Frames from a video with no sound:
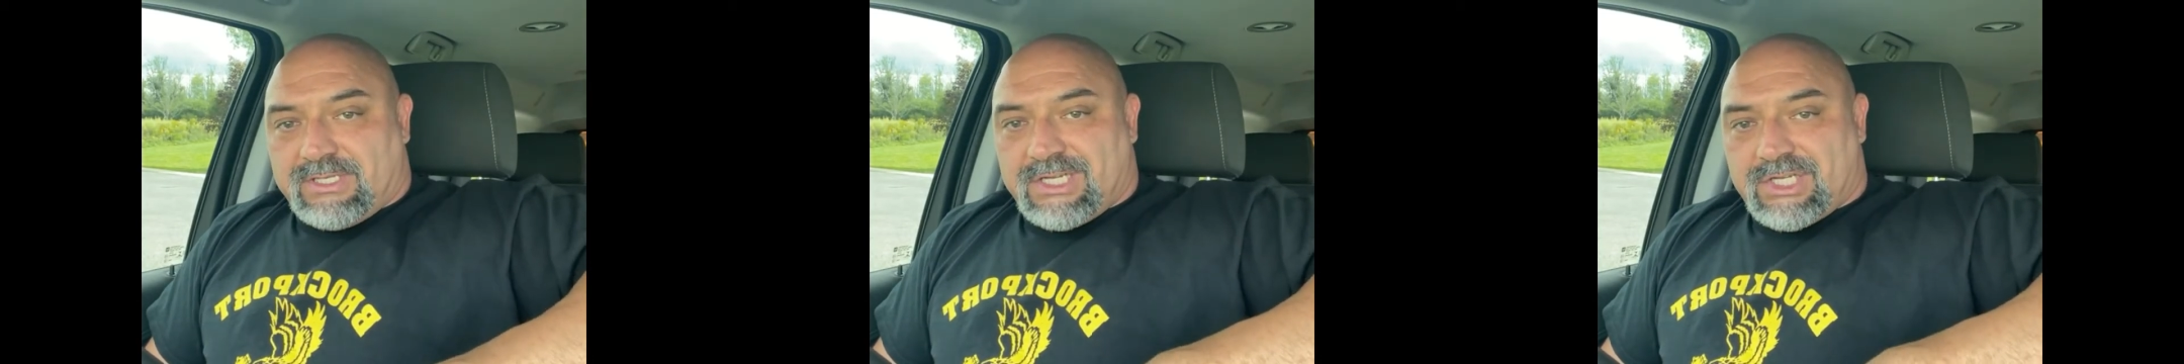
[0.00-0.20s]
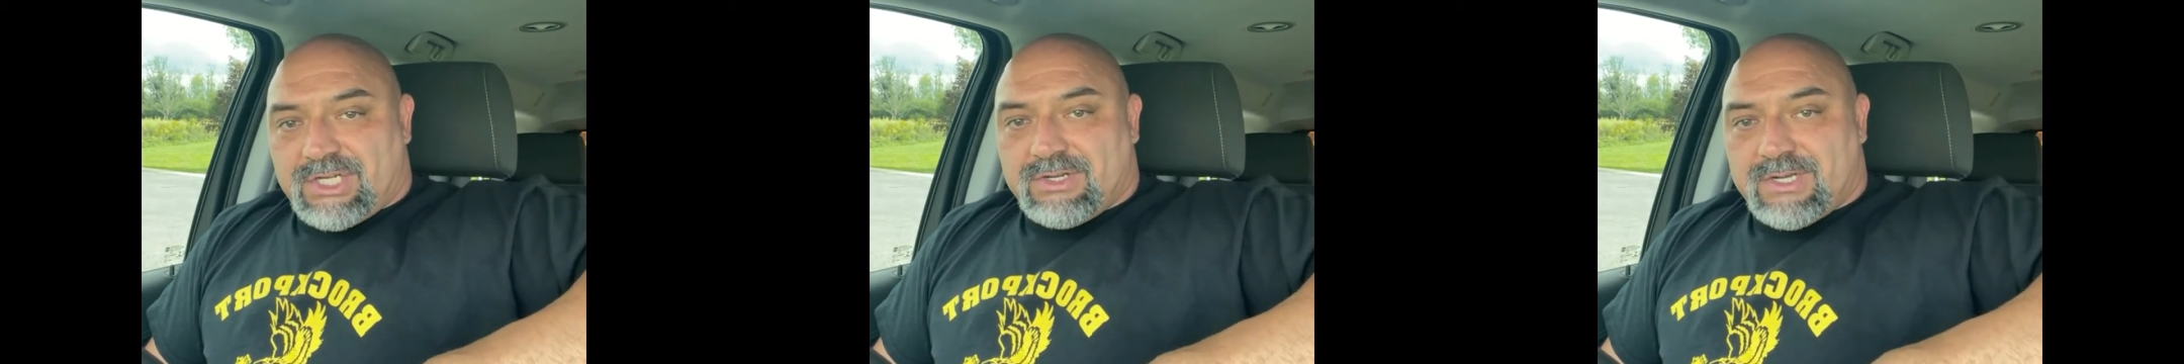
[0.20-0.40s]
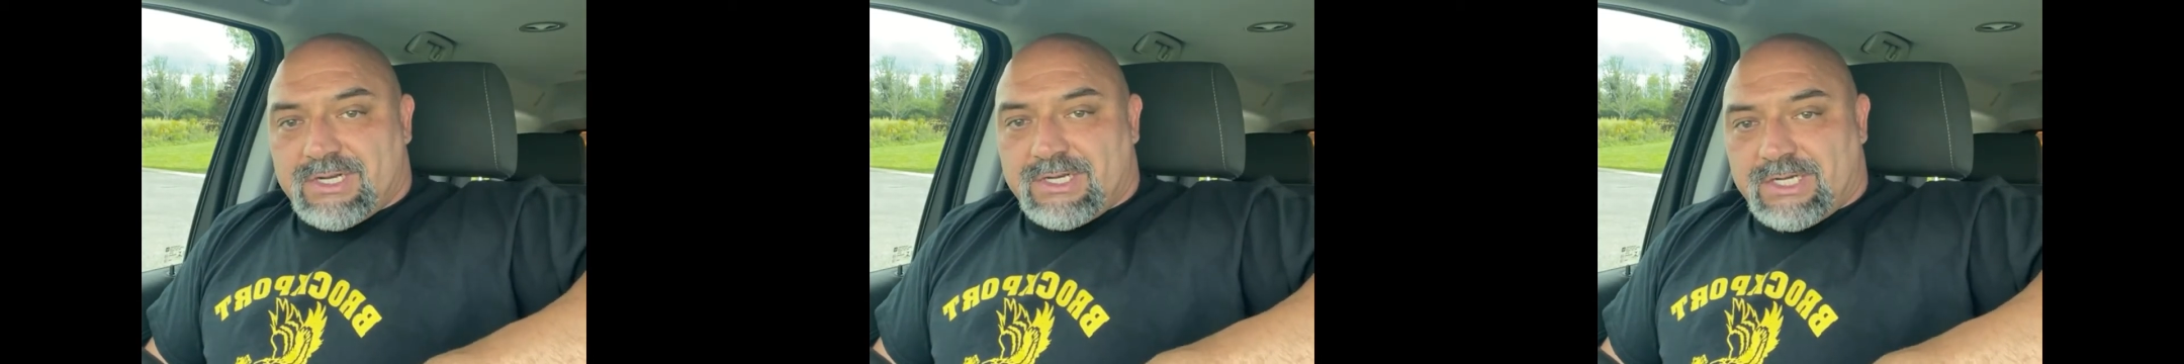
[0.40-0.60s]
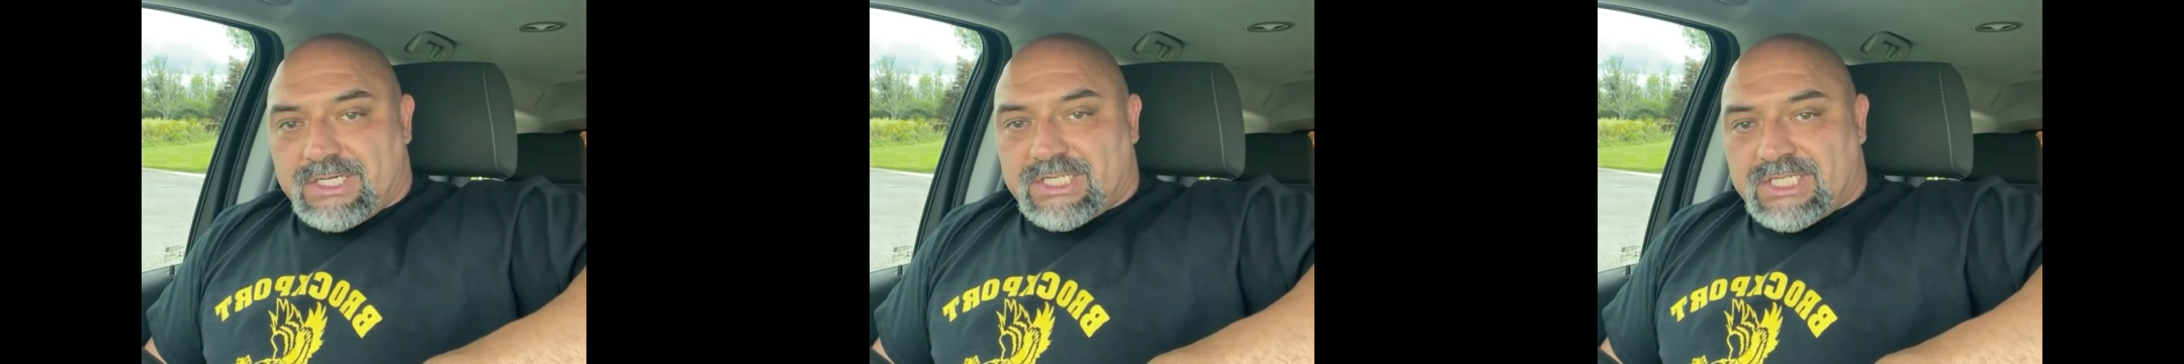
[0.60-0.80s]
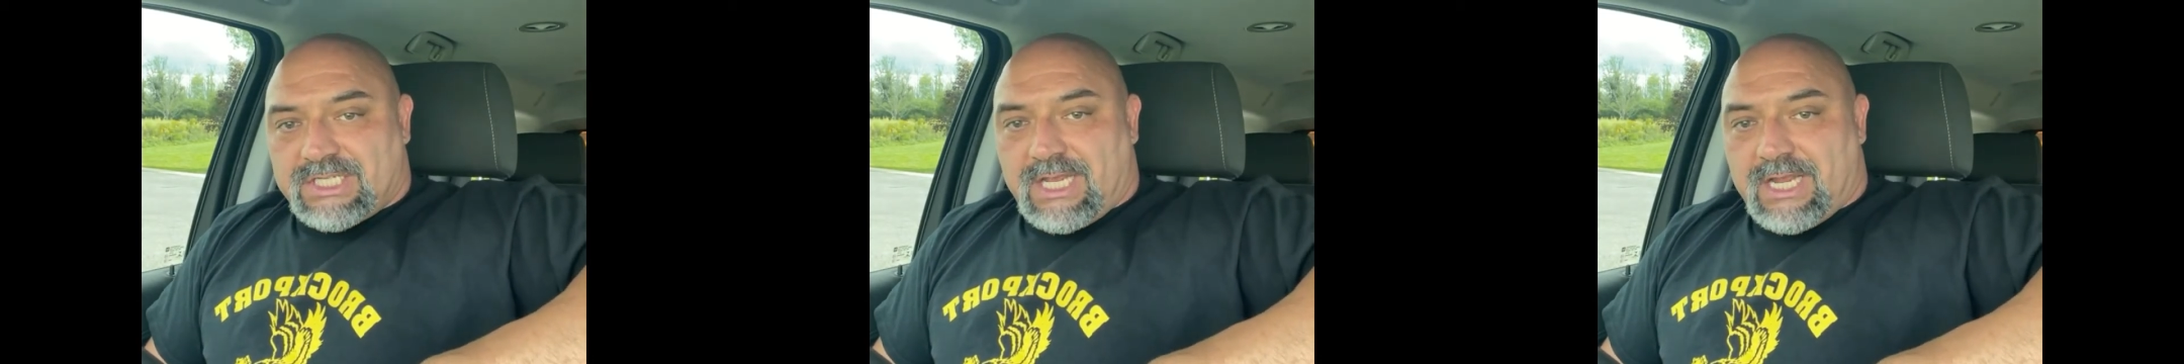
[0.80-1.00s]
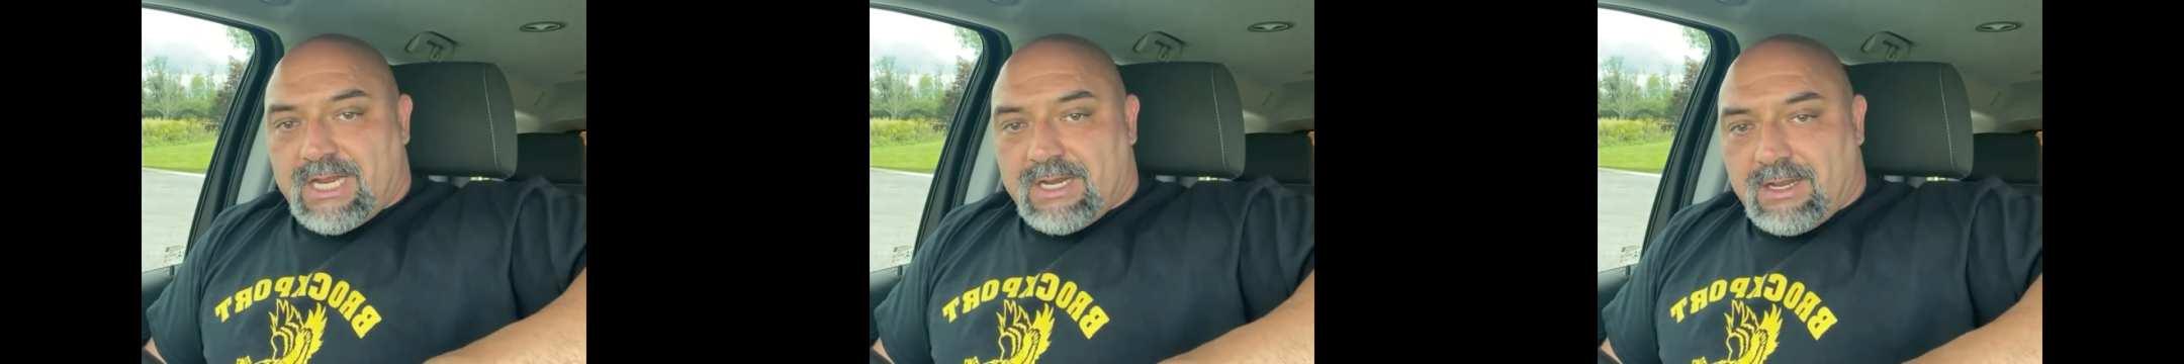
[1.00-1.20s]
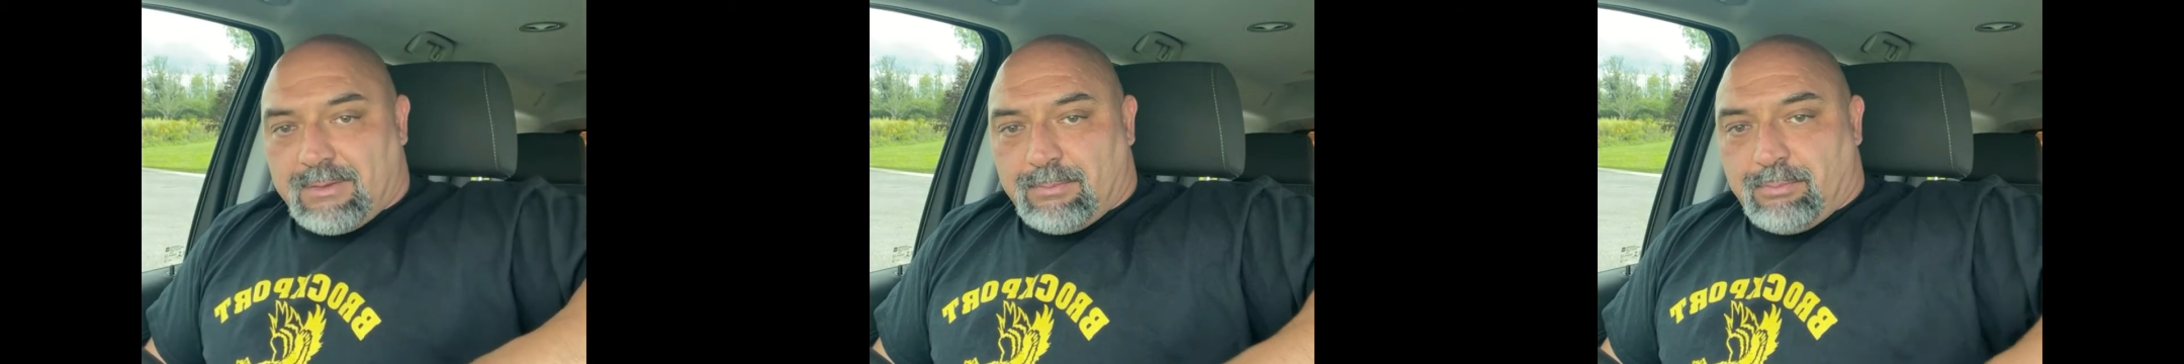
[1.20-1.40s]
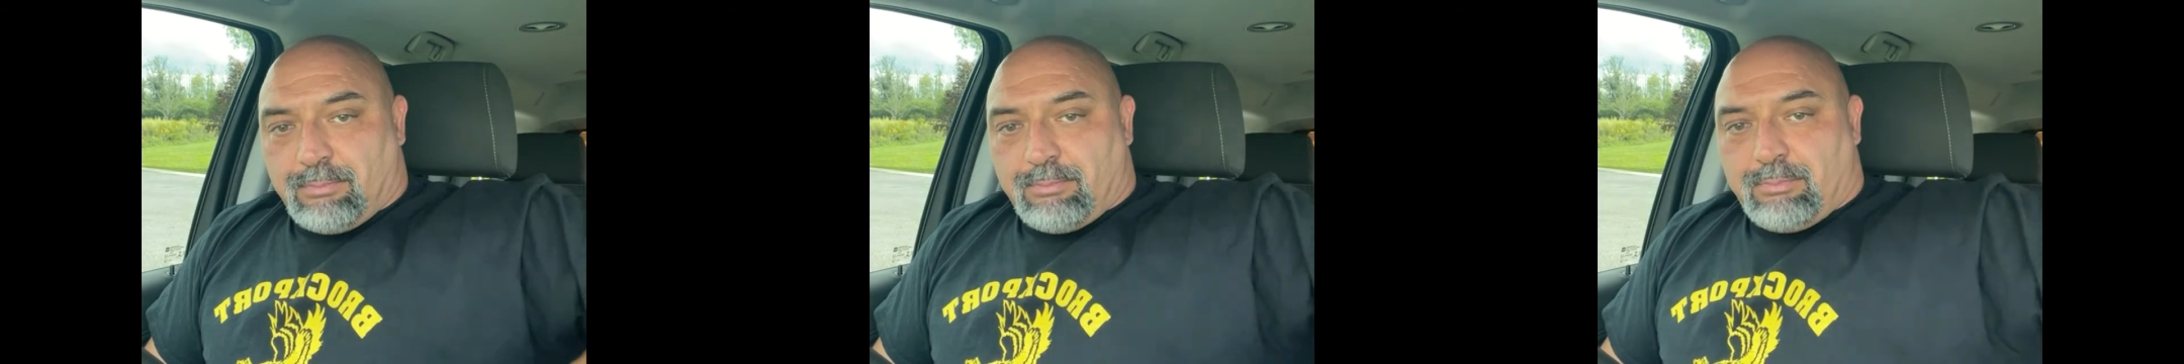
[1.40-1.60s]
tissue into your skin and